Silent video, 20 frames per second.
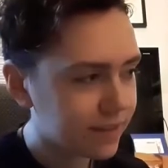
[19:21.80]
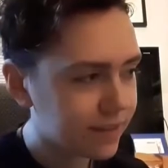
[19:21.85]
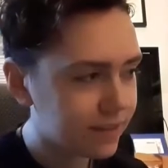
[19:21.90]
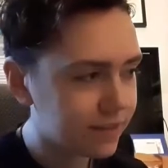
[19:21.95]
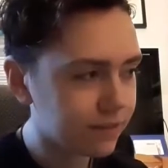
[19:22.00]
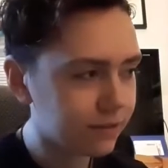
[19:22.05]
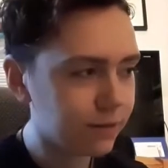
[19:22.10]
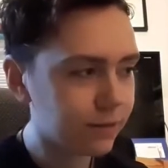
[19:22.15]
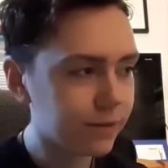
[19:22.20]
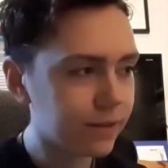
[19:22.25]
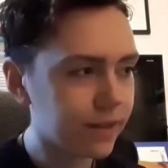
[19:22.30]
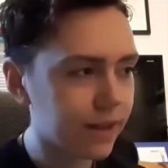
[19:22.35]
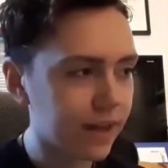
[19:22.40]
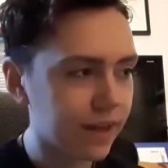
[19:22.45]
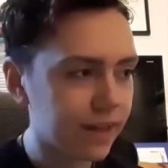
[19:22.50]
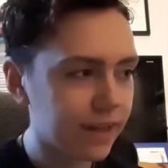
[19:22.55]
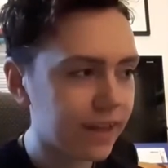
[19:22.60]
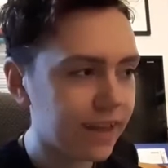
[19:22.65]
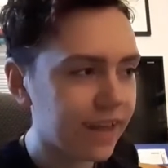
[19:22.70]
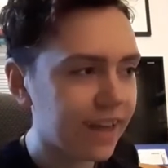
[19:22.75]
so we were
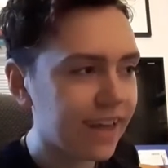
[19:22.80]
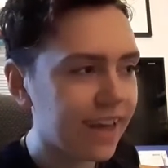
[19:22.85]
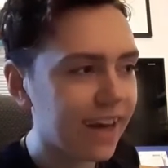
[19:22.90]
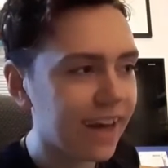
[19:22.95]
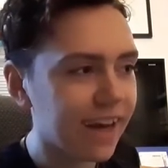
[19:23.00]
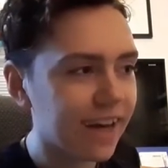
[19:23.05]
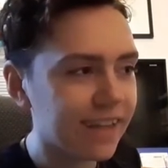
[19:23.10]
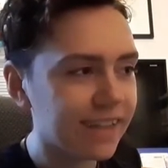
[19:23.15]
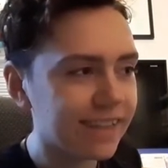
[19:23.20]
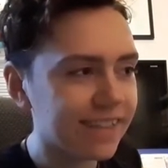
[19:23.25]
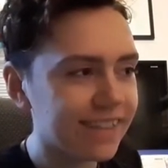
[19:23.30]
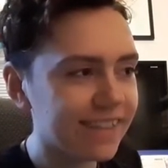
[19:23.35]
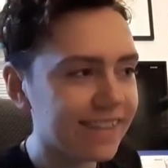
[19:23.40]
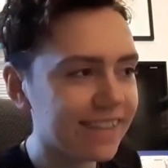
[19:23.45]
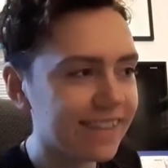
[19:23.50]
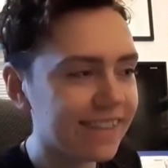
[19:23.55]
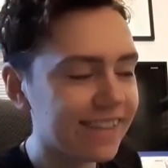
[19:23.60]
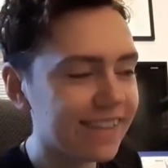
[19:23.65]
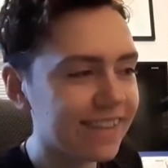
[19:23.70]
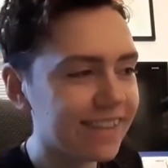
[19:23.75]
there, and
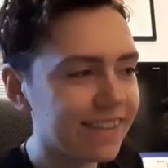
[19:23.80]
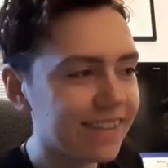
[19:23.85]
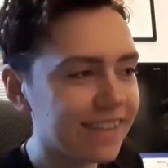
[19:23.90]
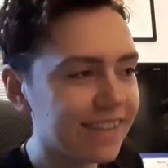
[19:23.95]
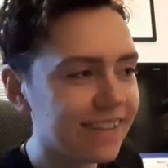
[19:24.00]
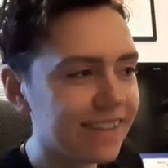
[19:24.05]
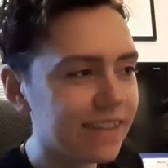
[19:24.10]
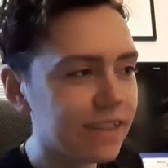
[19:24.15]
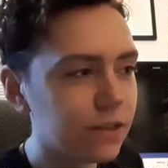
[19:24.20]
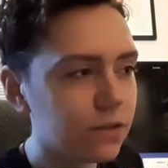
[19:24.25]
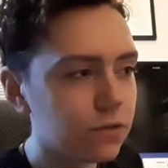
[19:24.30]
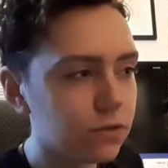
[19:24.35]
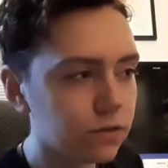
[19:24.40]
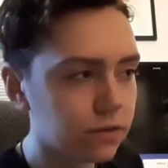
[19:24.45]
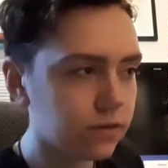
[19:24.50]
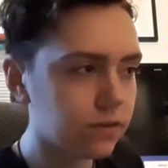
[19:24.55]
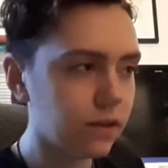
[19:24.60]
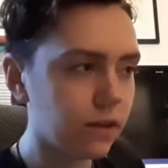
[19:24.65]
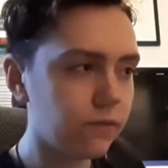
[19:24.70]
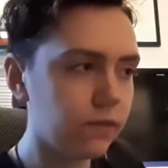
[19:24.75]

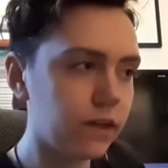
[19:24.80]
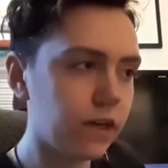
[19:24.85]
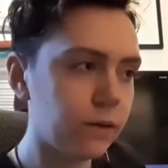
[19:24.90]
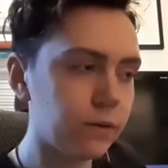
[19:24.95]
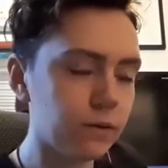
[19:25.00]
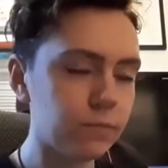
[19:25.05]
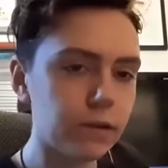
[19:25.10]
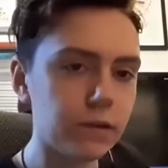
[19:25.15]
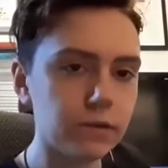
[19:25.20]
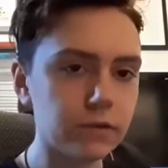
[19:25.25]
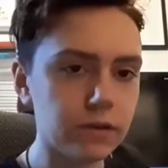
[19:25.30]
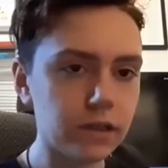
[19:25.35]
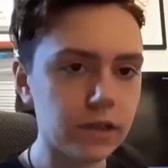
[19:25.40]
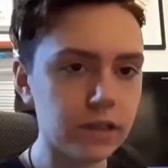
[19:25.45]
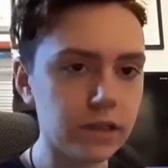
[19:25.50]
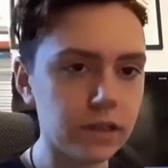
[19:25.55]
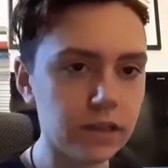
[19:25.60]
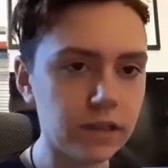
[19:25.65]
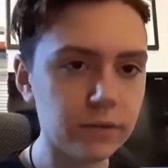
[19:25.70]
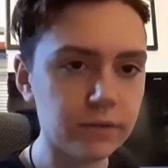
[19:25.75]
Doctor Sullivan came up, he,
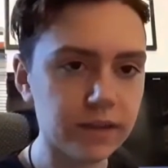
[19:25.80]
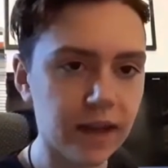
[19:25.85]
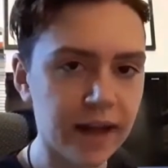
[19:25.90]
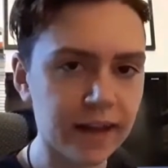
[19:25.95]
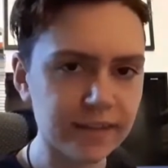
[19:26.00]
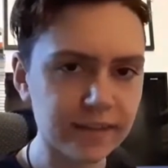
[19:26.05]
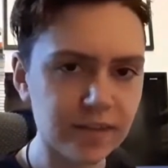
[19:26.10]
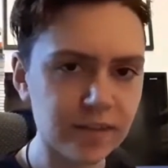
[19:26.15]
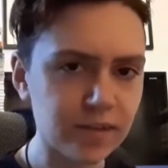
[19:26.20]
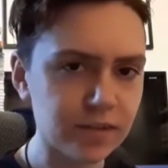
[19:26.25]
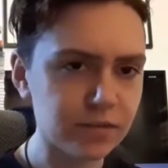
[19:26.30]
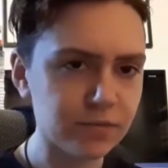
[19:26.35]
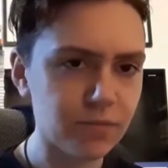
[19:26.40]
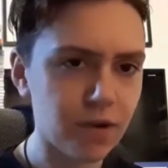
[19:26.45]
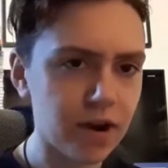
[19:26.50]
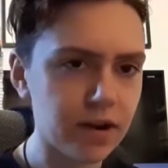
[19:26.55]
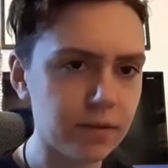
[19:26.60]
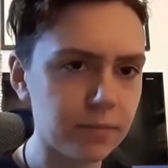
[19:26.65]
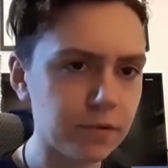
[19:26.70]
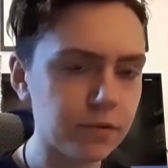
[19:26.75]
he was asking us
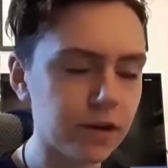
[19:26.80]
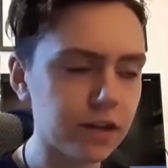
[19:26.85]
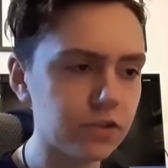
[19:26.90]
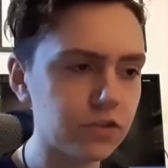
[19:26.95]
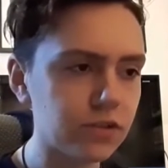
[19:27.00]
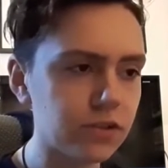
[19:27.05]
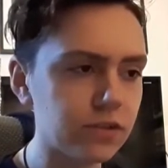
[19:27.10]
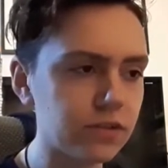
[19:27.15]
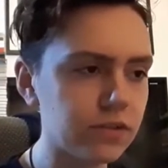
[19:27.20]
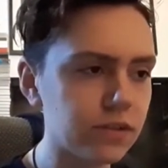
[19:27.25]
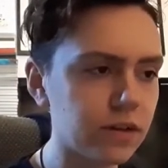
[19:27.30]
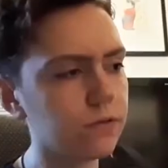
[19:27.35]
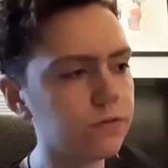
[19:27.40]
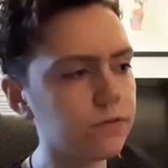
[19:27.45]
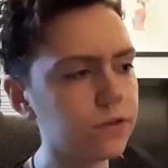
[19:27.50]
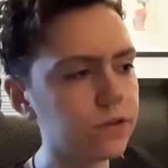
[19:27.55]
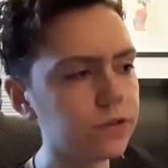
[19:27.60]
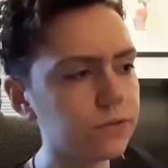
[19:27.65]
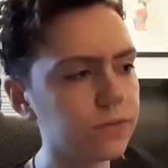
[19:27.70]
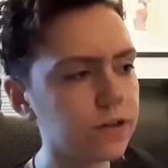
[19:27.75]
random questions. Our
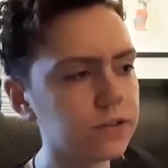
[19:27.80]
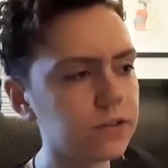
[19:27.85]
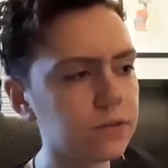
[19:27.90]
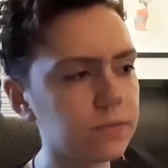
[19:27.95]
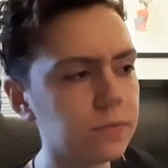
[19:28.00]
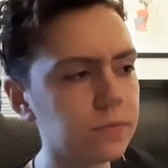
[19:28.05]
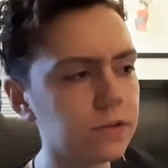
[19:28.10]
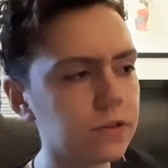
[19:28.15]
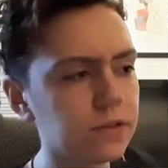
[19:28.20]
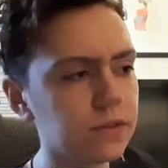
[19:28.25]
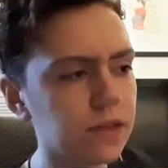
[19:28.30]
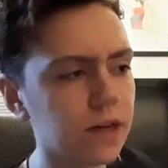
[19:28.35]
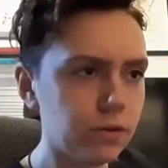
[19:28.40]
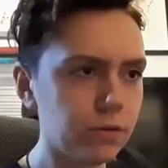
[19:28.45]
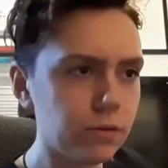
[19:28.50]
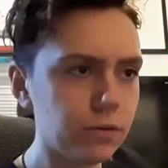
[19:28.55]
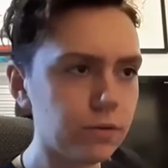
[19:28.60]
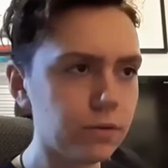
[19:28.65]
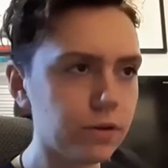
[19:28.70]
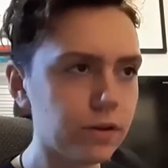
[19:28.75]
first question was,
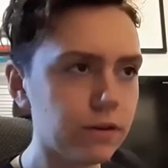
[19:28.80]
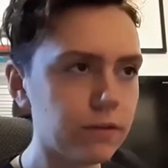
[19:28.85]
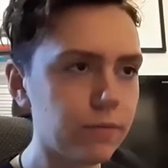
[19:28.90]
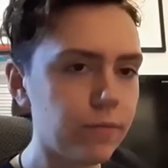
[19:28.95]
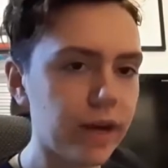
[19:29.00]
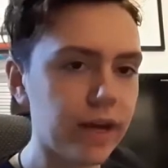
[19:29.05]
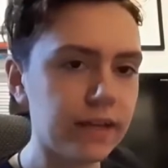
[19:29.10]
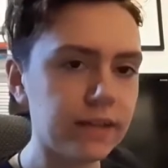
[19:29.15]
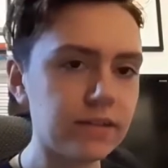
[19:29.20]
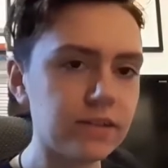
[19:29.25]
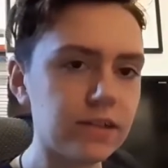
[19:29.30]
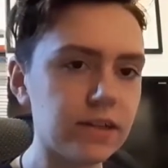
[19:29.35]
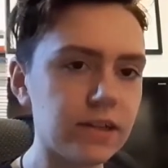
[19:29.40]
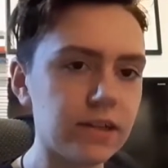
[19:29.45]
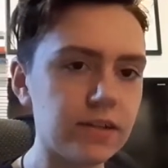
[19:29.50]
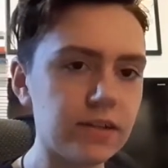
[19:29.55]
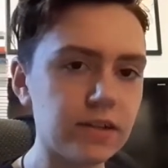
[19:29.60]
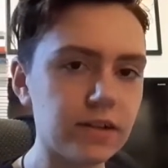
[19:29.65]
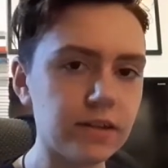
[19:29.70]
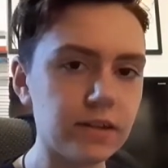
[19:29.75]
who
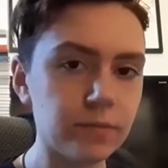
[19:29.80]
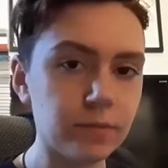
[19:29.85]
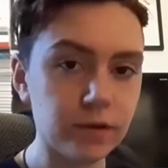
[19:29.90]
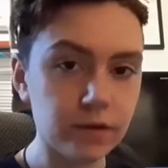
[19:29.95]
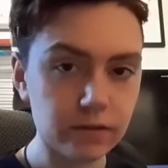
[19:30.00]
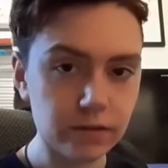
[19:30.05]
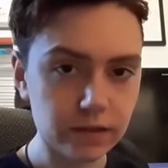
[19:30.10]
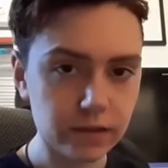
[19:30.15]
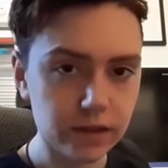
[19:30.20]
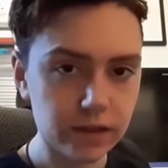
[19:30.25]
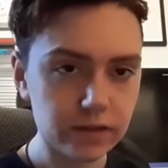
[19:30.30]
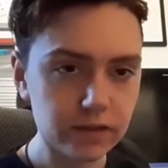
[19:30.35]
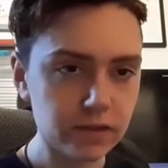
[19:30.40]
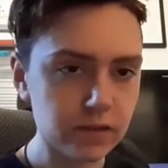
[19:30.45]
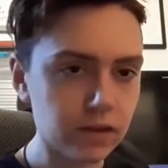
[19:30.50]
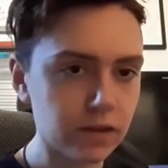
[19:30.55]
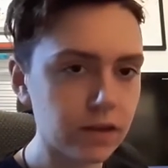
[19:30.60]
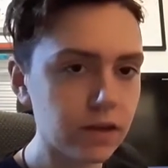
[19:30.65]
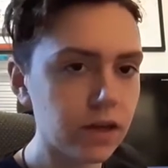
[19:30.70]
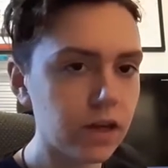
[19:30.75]
painted the Mona
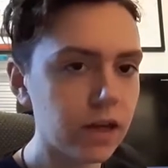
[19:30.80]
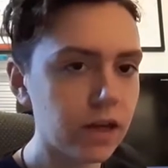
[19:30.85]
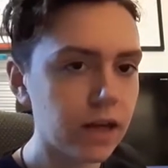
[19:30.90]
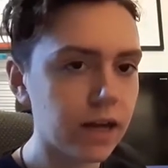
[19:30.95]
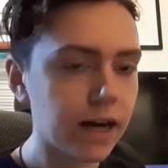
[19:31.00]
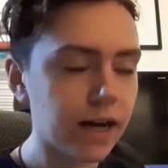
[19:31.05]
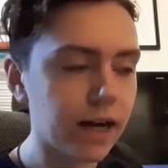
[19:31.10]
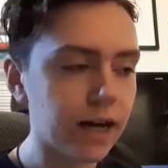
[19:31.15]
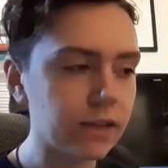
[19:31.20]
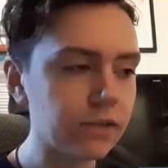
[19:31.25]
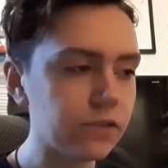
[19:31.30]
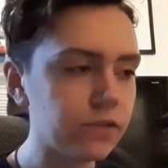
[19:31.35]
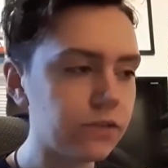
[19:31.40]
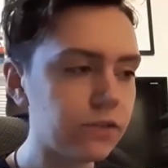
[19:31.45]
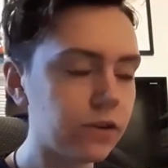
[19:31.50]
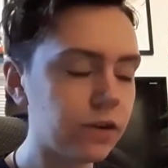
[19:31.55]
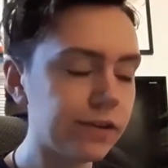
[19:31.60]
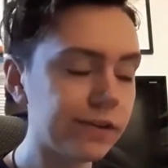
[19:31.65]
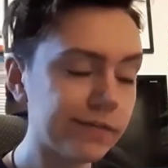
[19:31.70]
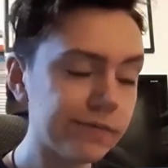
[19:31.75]
Lisa? And
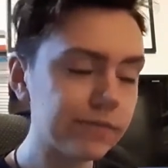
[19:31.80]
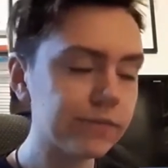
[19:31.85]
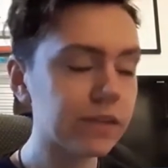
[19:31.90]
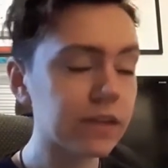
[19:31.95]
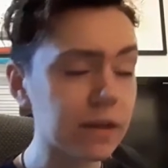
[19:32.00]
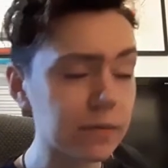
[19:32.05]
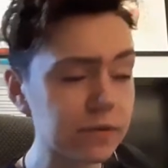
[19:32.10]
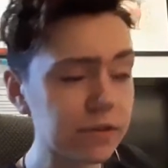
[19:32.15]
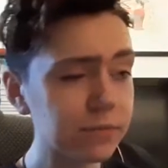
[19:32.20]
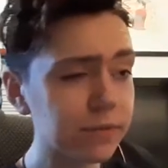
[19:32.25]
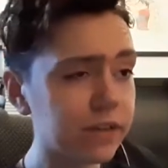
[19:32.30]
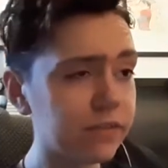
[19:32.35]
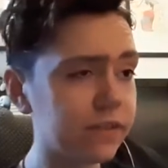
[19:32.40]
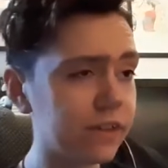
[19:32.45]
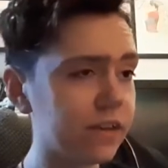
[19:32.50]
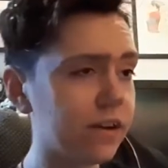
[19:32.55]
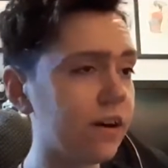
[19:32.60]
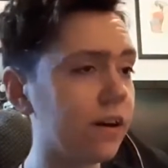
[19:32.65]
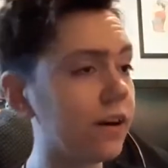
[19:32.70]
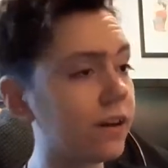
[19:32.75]
I'm something of
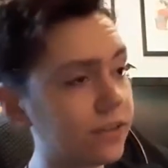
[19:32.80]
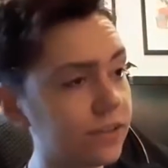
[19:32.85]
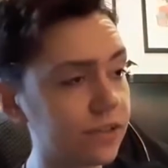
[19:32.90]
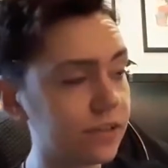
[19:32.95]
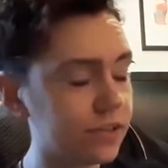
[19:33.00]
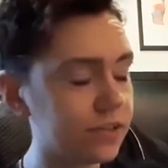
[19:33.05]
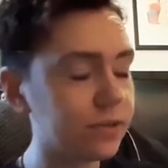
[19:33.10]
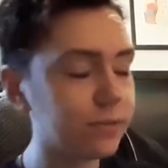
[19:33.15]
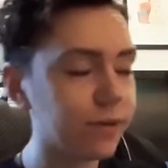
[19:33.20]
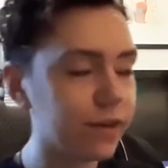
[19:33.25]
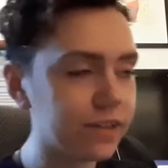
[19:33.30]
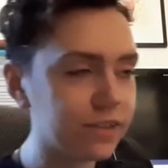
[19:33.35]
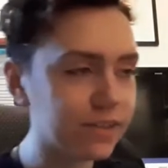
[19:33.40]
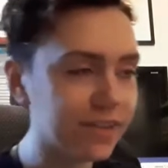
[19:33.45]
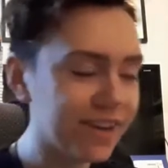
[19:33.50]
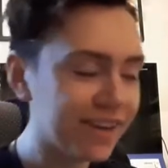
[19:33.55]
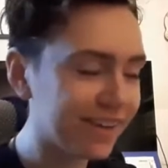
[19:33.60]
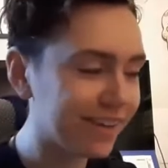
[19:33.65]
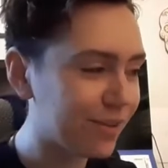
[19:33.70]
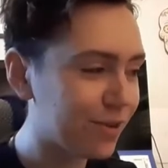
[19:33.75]
an artist
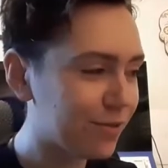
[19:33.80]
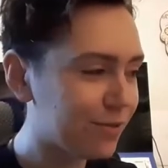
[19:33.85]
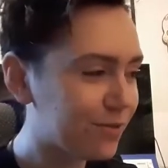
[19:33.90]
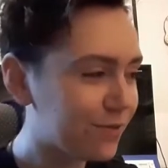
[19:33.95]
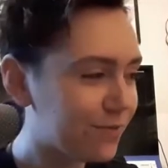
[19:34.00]
myself.